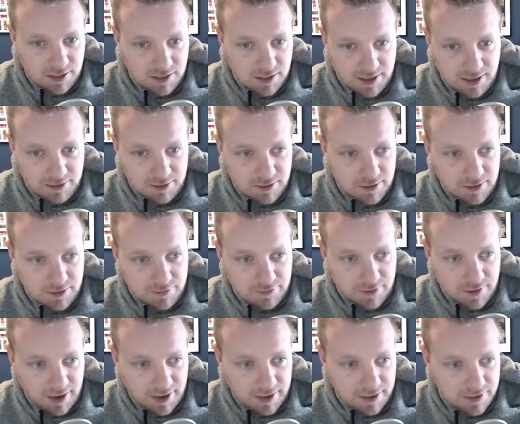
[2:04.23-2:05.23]
download the
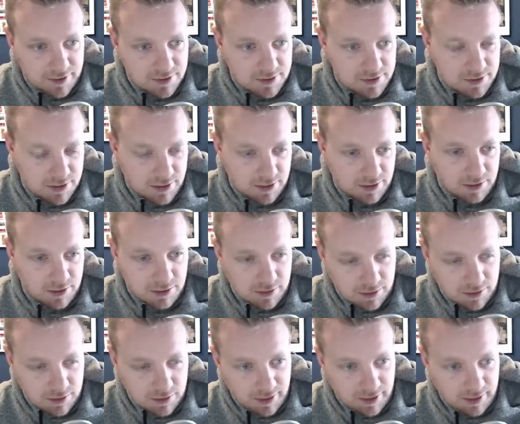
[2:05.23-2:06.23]
files. You
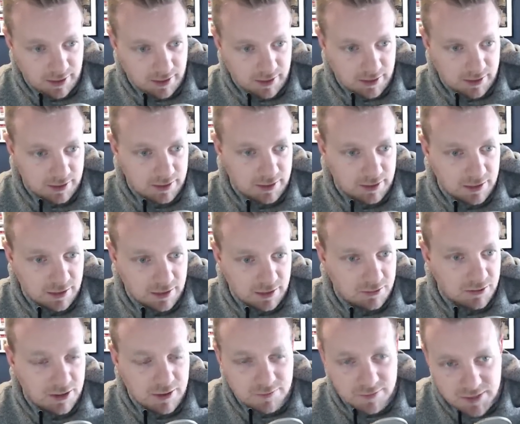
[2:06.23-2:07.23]
can click on
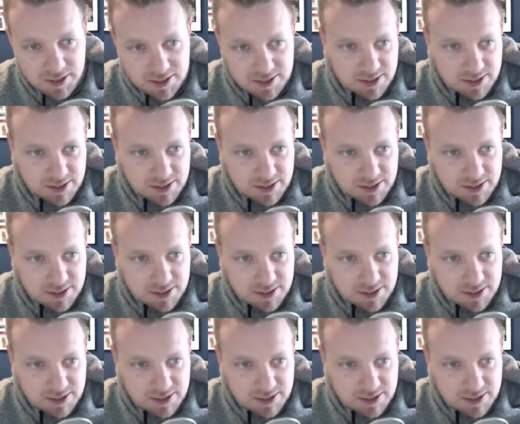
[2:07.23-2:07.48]
one of them. It's